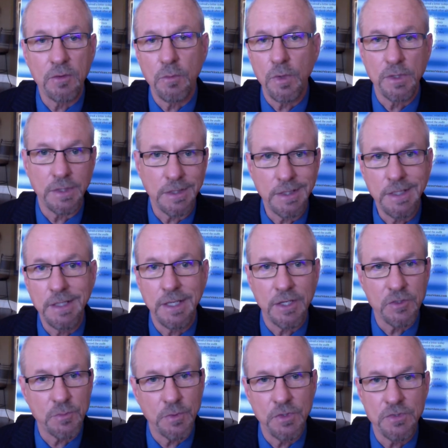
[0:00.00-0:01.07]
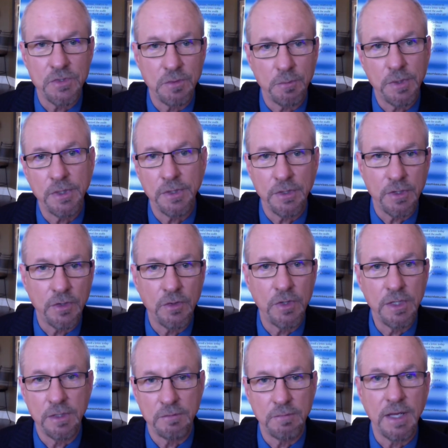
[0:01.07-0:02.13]
one of the leading experts in billing,
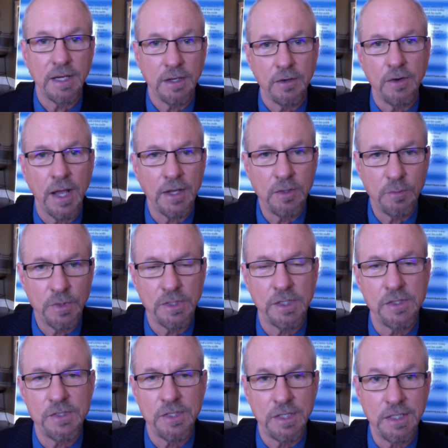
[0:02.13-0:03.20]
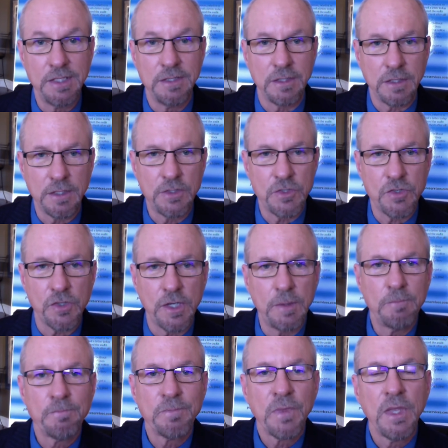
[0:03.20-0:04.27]
coding, and Medicare documentation in the
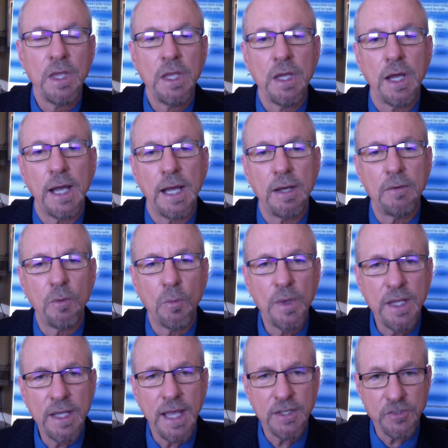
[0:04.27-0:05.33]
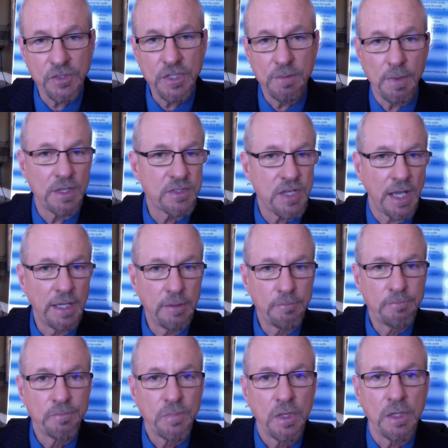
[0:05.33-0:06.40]
country. We actually come on-site.
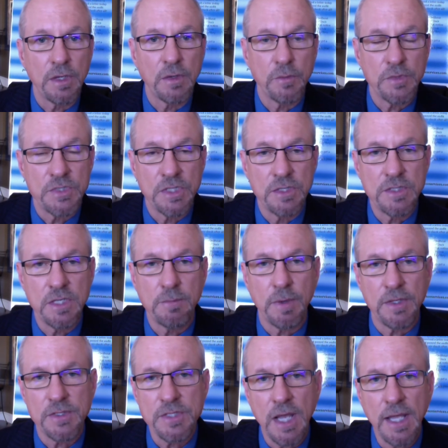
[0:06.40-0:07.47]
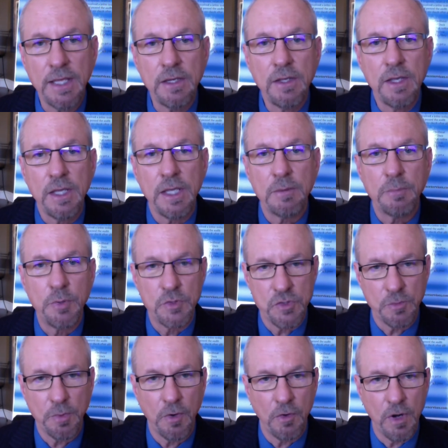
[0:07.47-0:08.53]
We send a team on-site and put
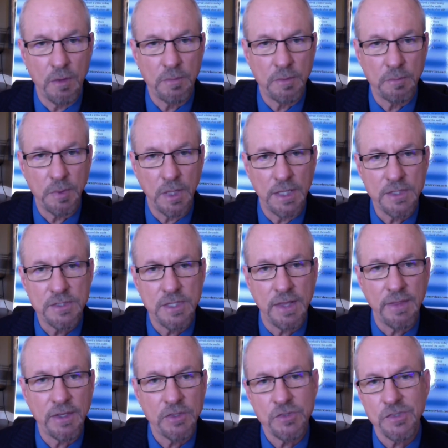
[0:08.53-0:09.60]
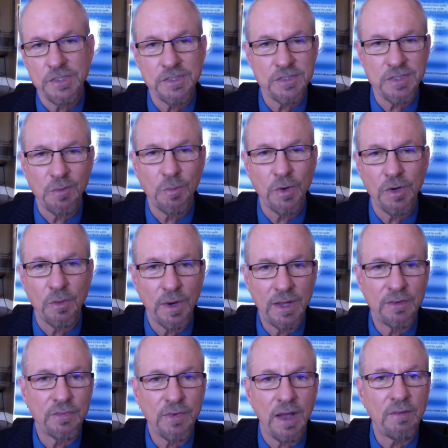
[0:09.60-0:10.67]
your program in place. Now that usually is somewhere
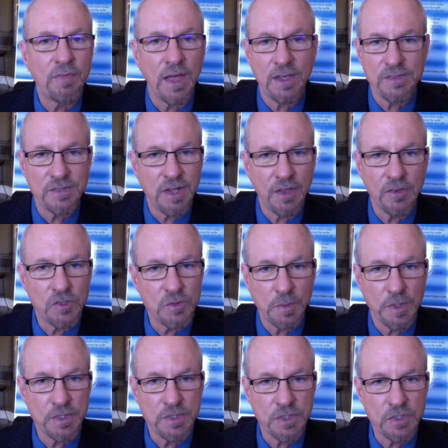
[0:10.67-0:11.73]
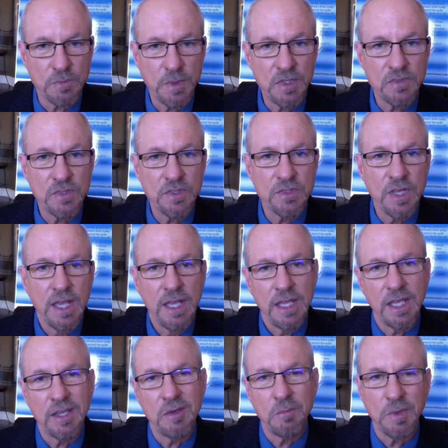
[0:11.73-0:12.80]
around $5,000 plus expenses.
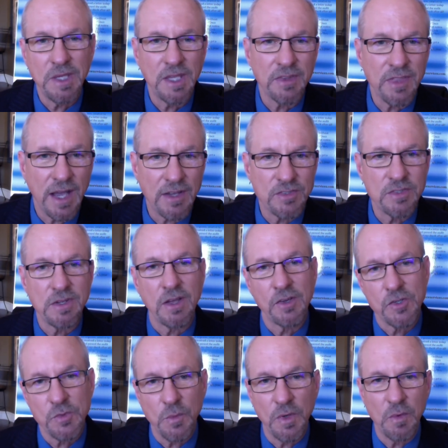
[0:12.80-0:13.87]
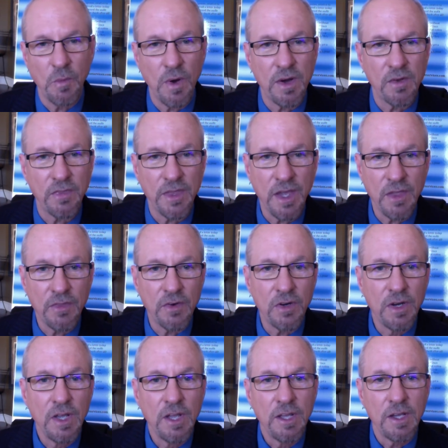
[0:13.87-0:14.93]
It can be $1,000 one way or the
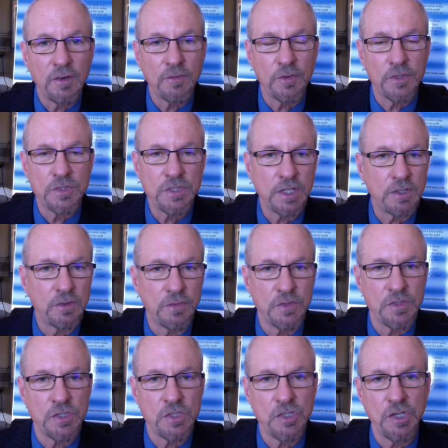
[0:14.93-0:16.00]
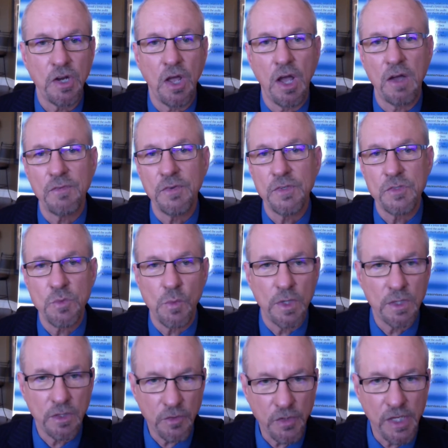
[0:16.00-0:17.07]
other for a single physician office,
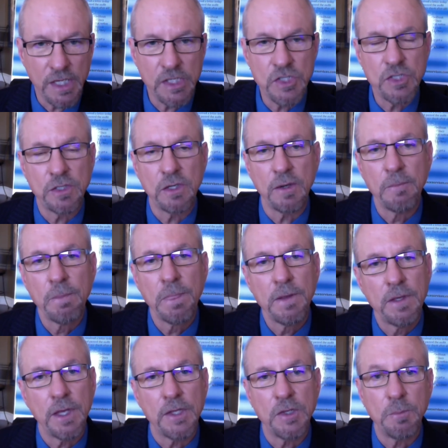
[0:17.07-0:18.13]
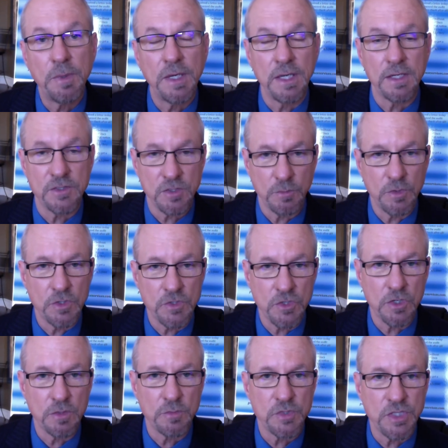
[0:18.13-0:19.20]
one location, depending on some of your
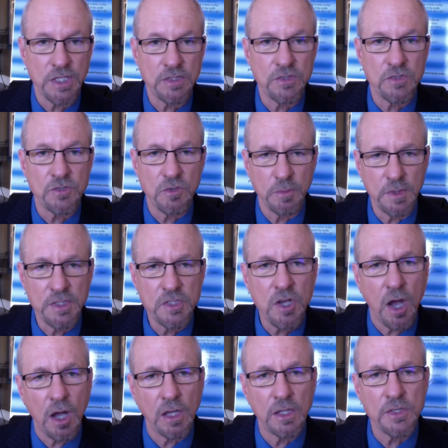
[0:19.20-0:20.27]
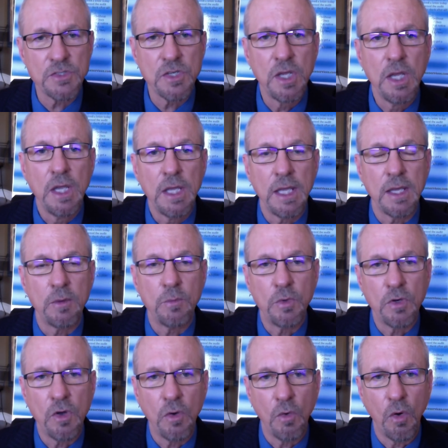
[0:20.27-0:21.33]
circumstances. So please call us and we'll
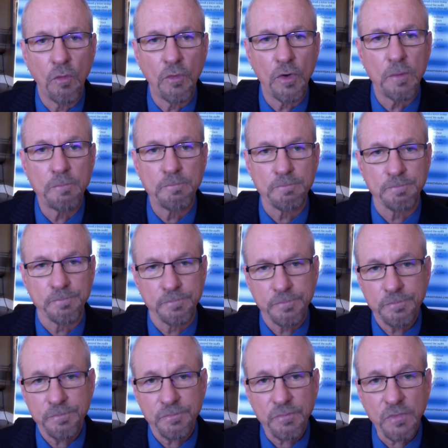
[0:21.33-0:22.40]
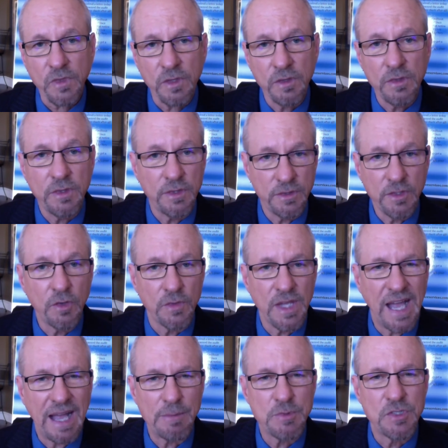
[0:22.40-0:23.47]
go over the
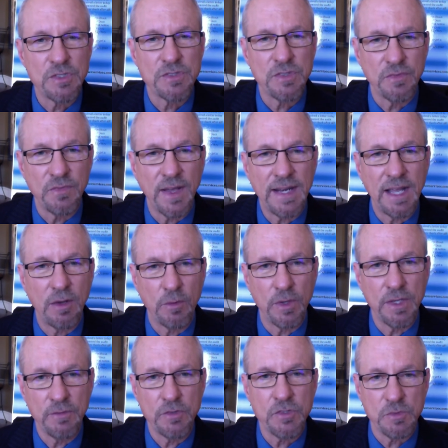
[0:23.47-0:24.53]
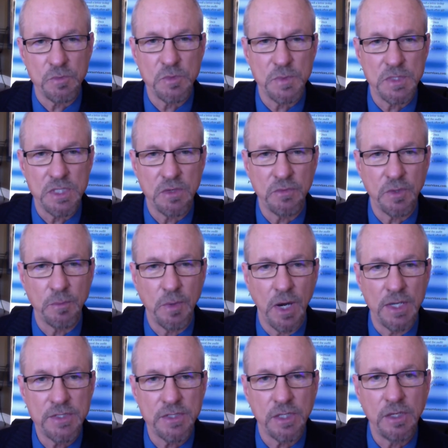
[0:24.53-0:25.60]
options and give you some specific
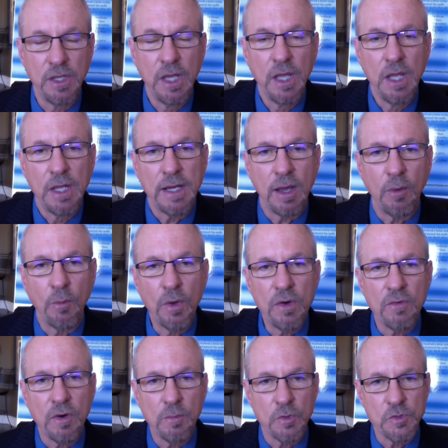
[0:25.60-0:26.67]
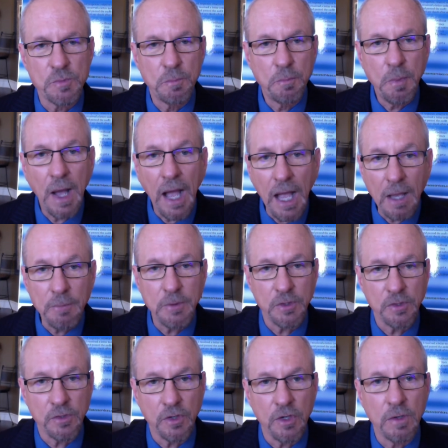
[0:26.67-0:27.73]
pricing. Now, one of our most
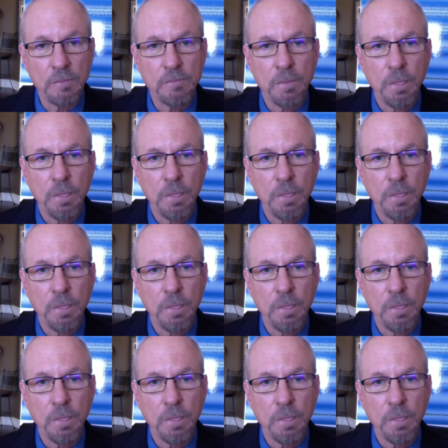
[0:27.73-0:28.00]
popular